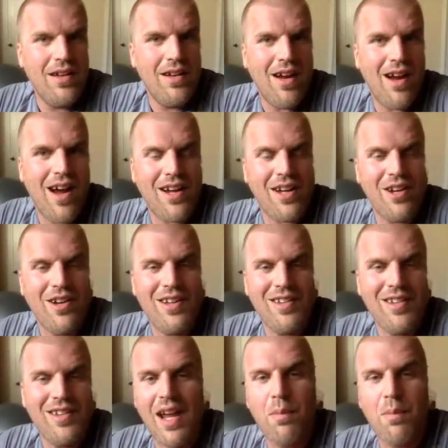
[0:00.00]
All right, good.
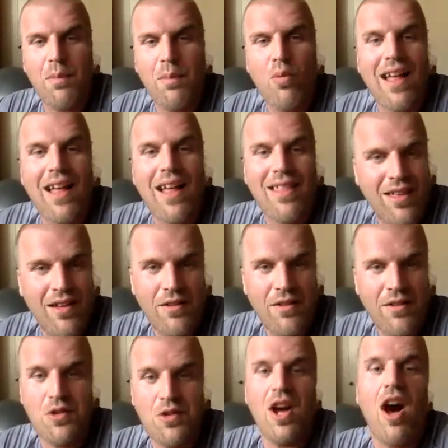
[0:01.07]
Take a breath.
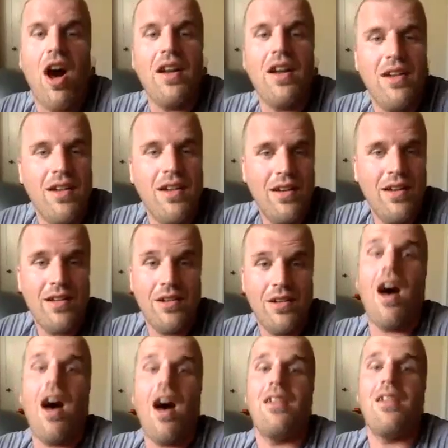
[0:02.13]
If you're done, you're
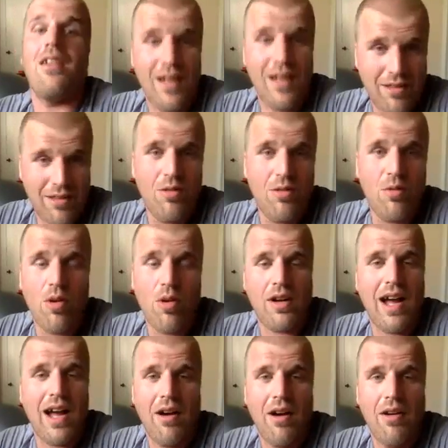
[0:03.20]
done. You got through the
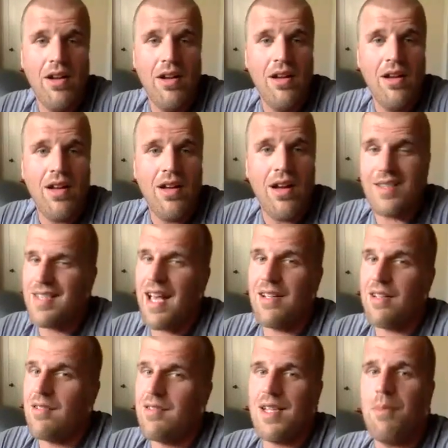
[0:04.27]
workout. I
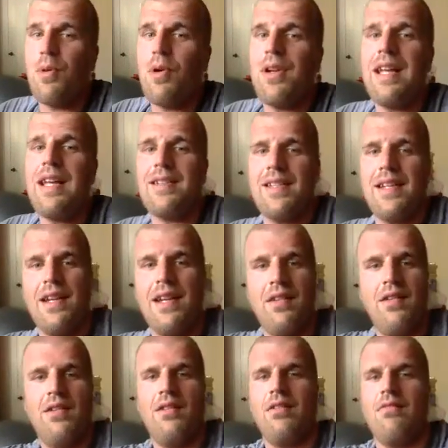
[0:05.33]
said simple and easy.
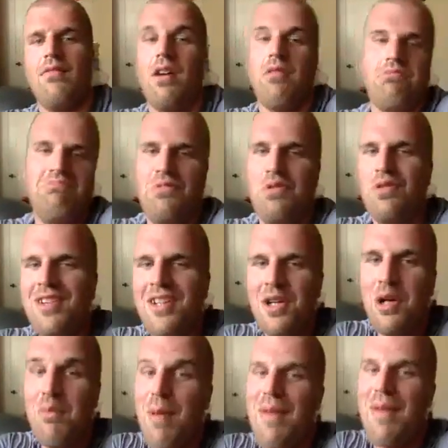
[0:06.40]
Well,
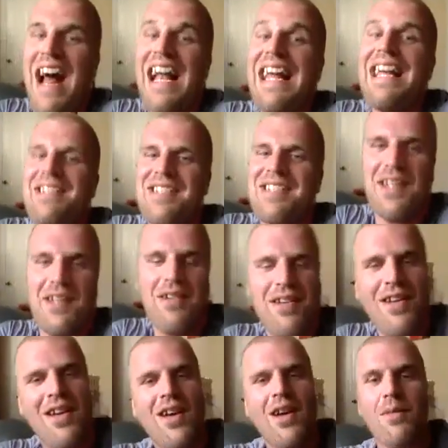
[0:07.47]
maybe not easy.
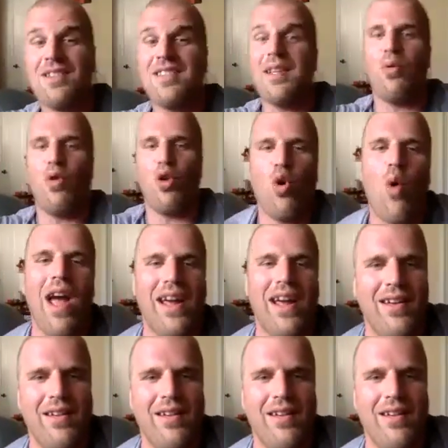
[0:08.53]
Simple and quick.